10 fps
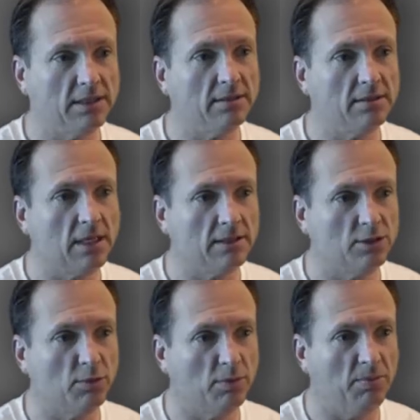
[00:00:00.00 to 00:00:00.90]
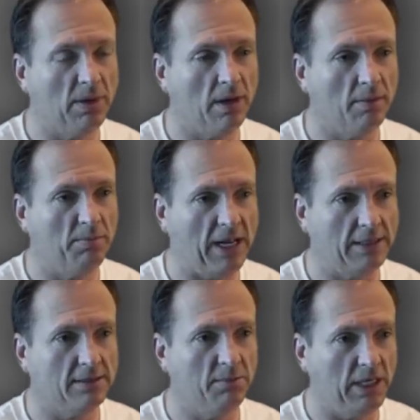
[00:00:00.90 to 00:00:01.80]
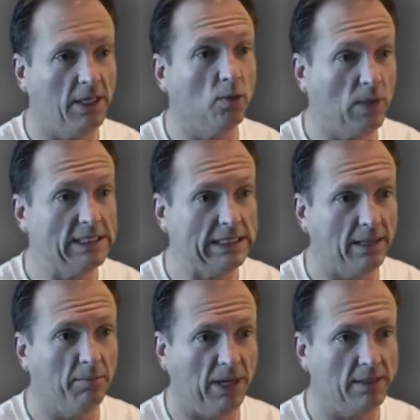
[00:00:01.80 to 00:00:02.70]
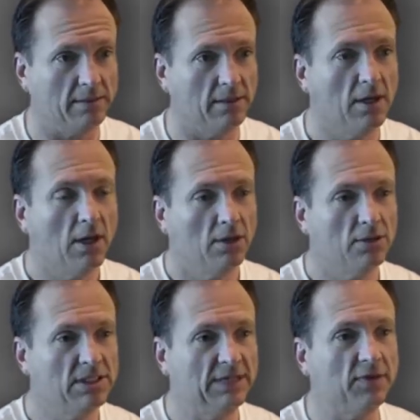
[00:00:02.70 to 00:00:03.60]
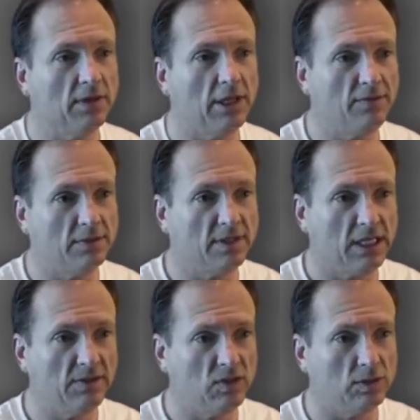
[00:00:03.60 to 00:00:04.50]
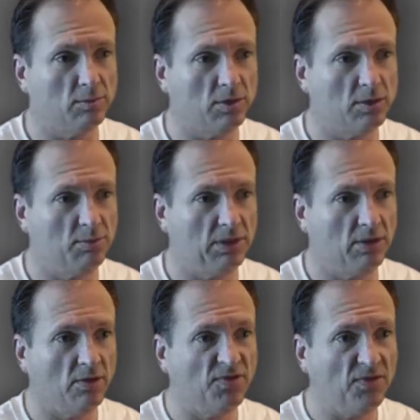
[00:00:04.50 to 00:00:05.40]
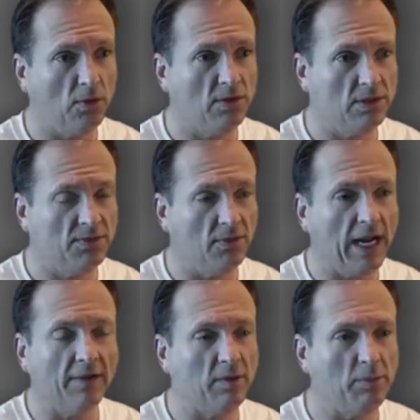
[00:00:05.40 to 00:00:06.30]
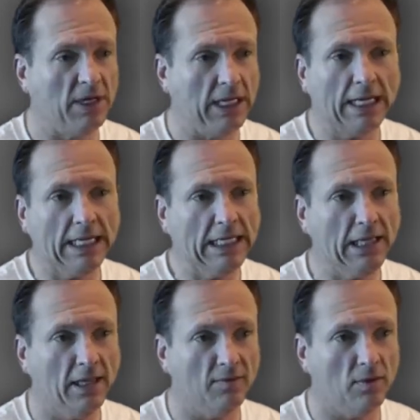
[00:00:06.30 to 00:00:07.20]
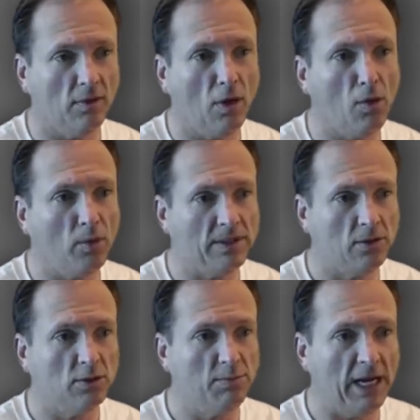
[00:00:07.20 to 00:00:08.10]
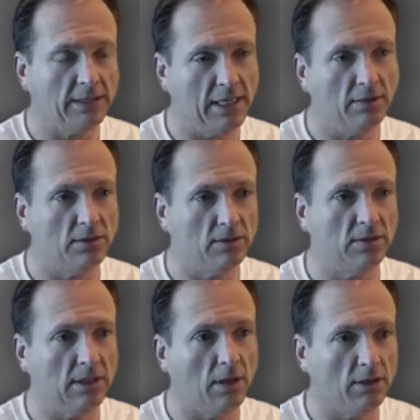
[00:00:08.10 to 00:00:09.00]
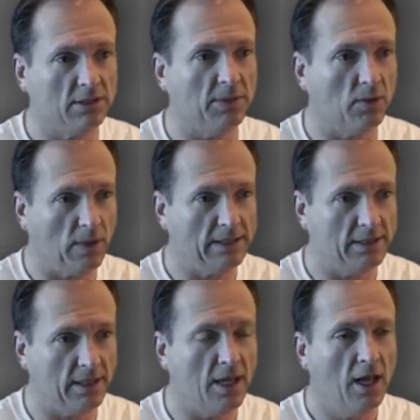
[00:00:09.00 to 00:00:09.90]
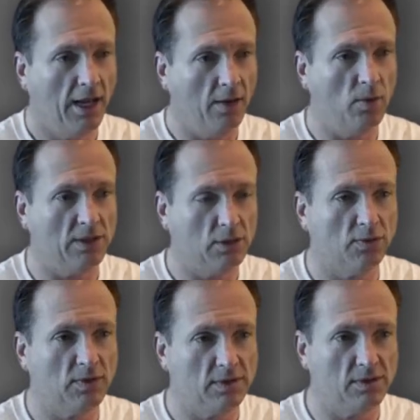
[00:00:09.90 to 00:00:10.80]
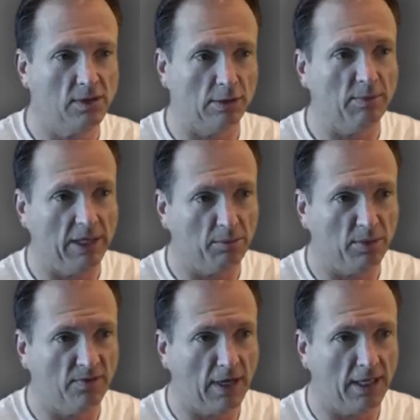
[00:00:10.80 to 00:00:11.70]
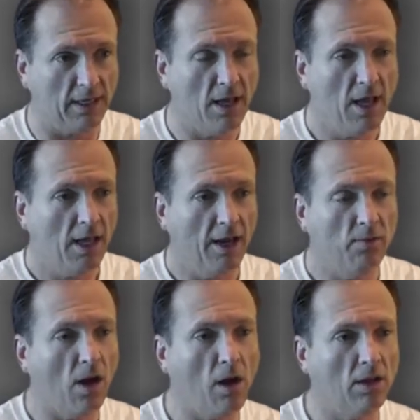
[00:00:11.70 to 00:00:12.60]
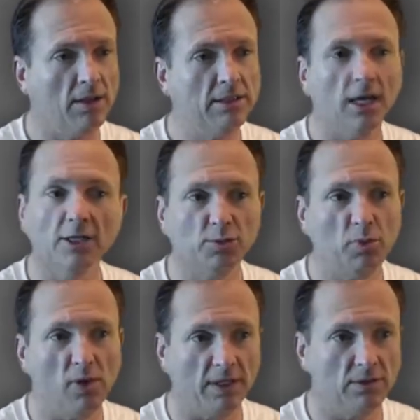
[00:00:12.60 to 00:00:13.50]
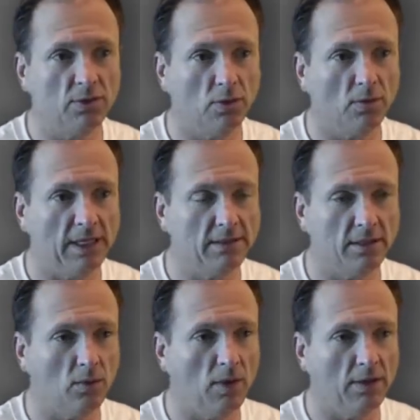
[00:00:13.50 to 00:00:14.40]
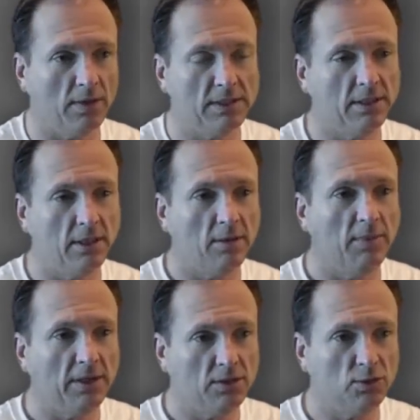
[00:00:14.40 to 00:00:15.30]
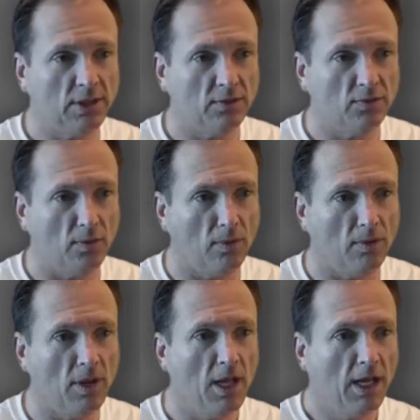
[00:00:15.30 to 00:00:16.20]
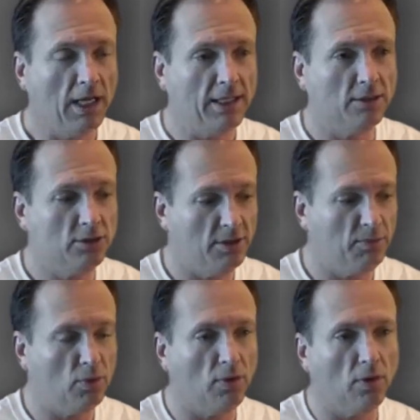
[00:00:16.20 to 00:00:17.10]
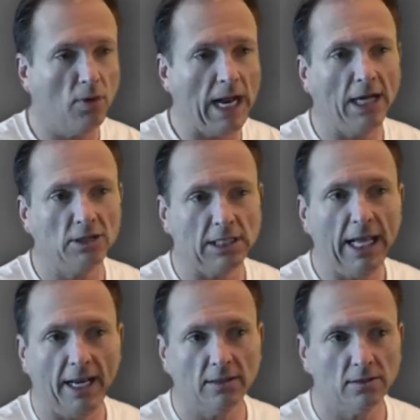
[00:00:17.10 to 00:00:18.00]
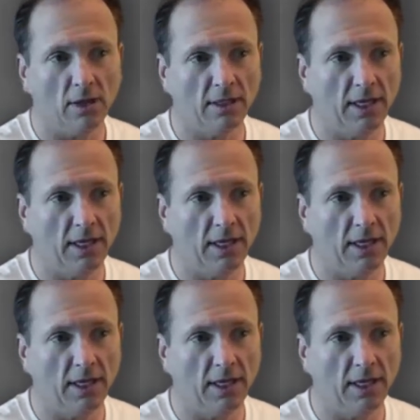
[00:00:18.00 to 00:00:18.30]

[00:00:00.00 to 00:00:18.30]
is customer-based, meaning resident-based. There's different levels of customers, but the focus for everybody at any level always goes back down to the ultimate resident and what services they're being provided. And all the touch points to a resident, whether it's in an administrative role, a leadership role, or actual hands-on